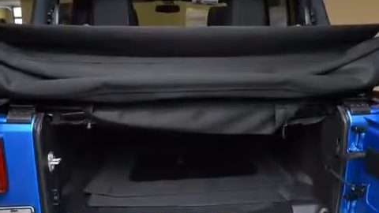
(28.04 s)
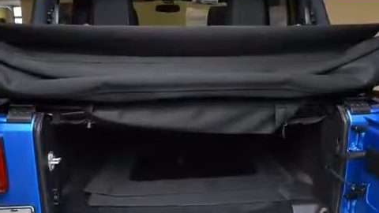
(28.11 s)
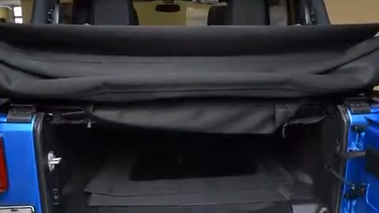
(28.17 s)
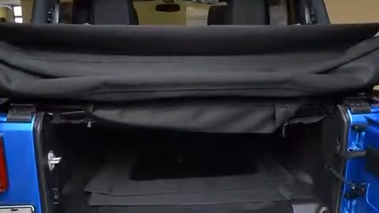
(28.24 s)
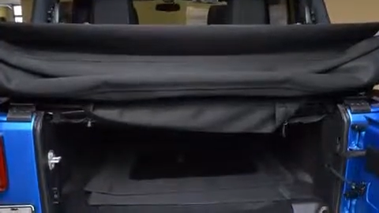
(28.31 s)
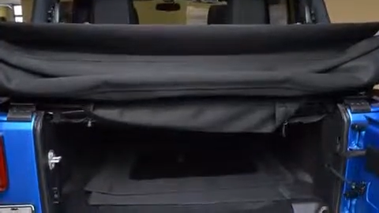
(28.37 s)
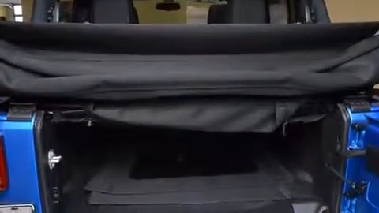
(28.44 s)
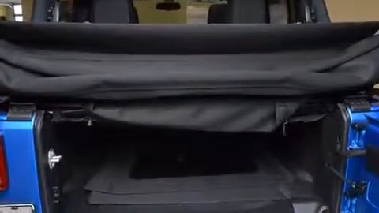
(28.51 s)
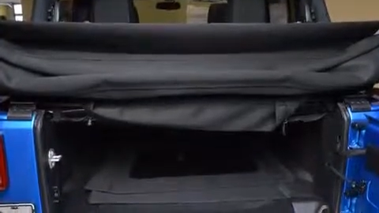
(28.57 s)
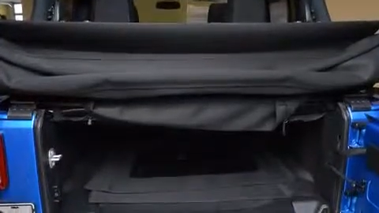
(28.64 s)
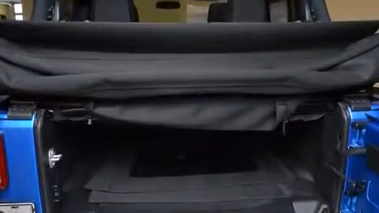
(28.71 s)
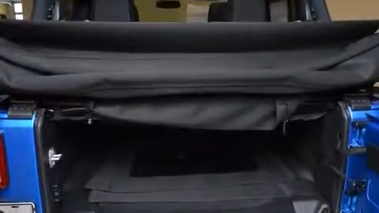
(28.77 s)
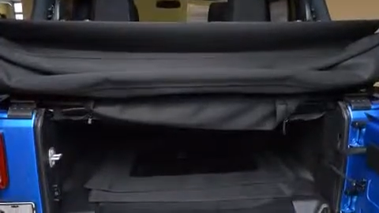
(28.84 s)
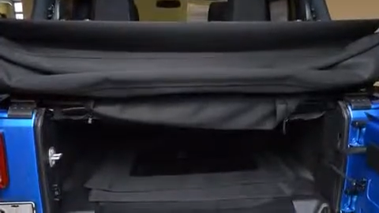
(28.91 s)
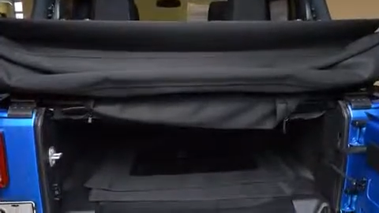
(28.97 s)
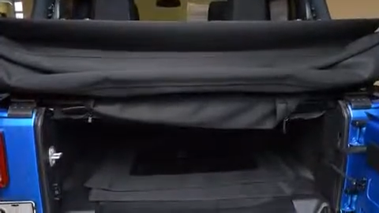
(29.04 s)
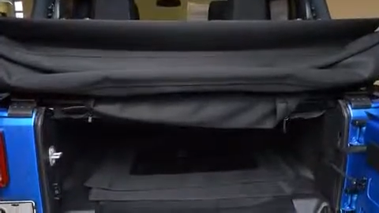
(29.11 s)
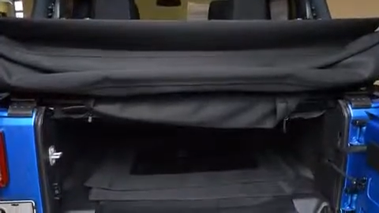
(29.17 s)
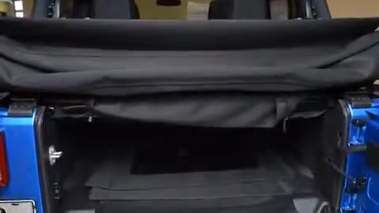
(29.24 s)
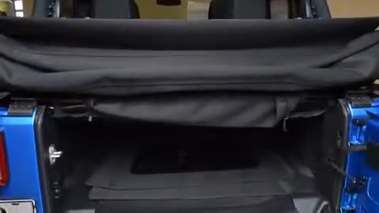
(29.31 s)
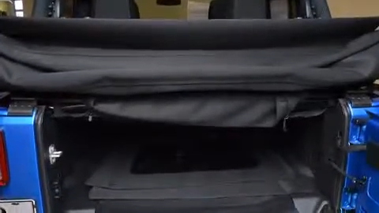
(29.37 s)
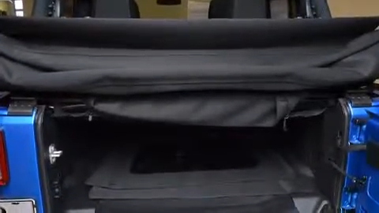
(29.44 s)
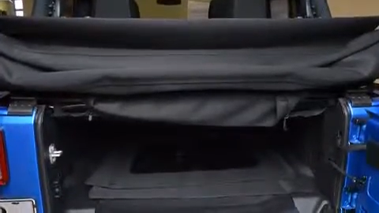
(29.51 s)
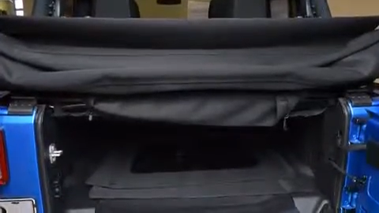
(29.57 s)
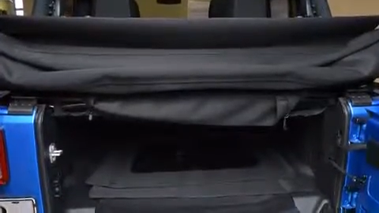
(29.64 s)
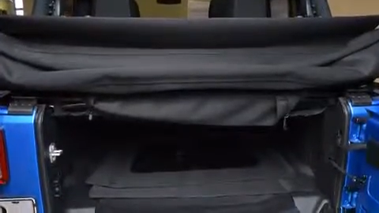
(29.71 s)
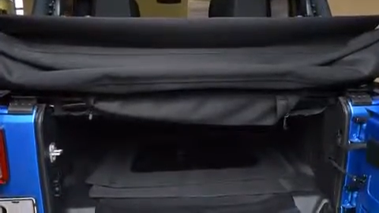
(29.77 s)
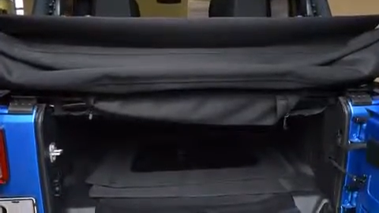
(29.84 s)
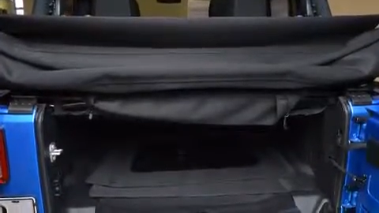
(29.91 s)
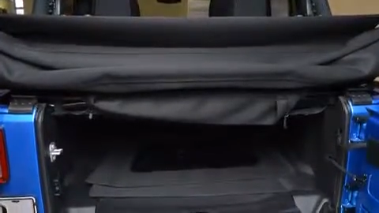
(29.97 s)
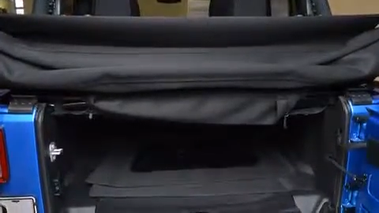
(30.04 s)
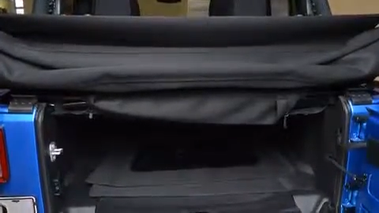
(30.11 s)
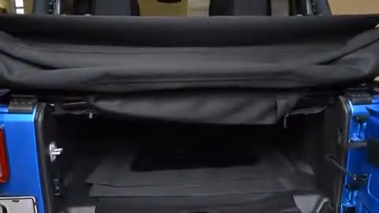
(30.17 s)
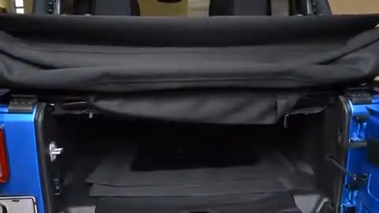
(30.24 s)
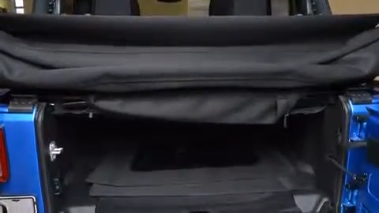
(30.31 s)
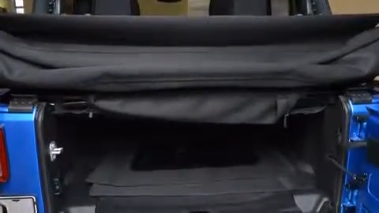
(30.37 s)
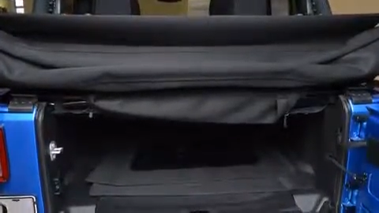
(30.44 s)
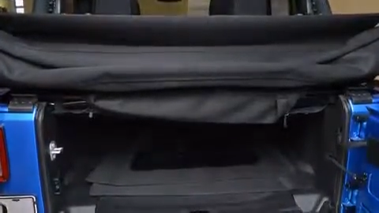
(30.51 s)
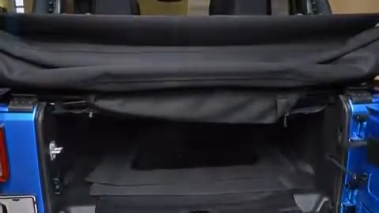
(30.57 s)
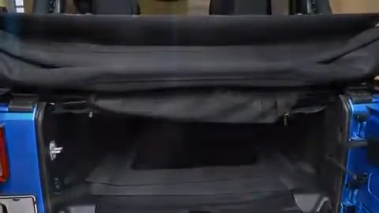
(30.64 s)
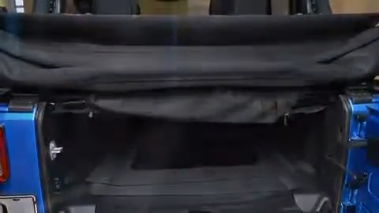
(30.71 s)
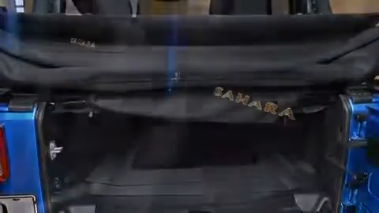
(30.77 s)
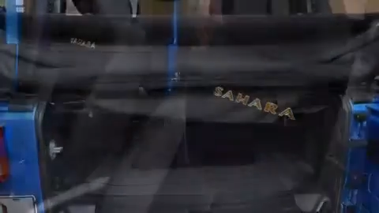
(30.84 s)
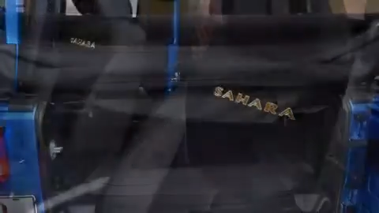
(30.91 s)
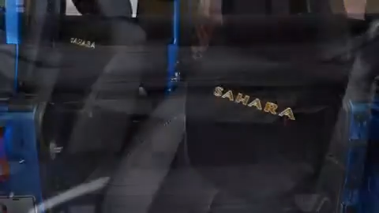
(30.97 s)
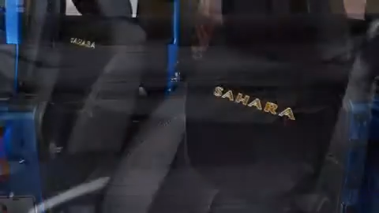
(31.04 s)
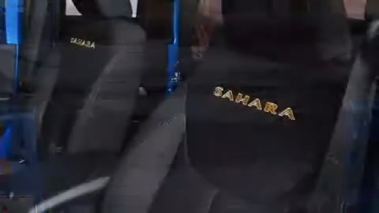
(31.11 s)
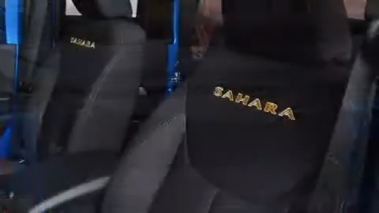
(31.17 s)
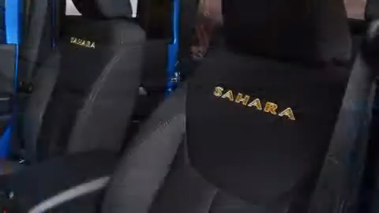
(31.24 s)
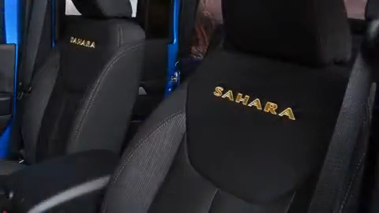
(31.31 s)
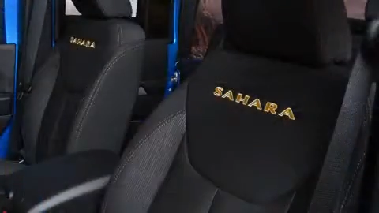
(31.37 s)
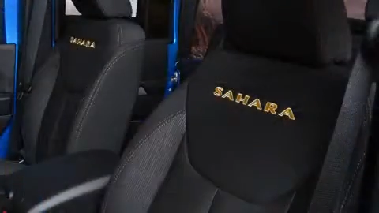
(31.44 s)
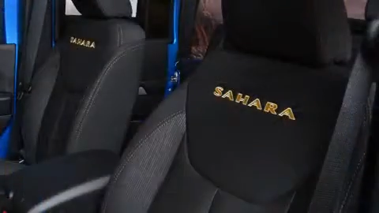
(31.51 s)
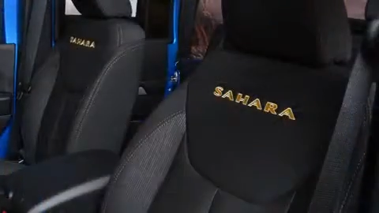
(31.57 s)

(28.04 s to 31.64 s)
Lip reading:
No face is visible, so there are no lips to read.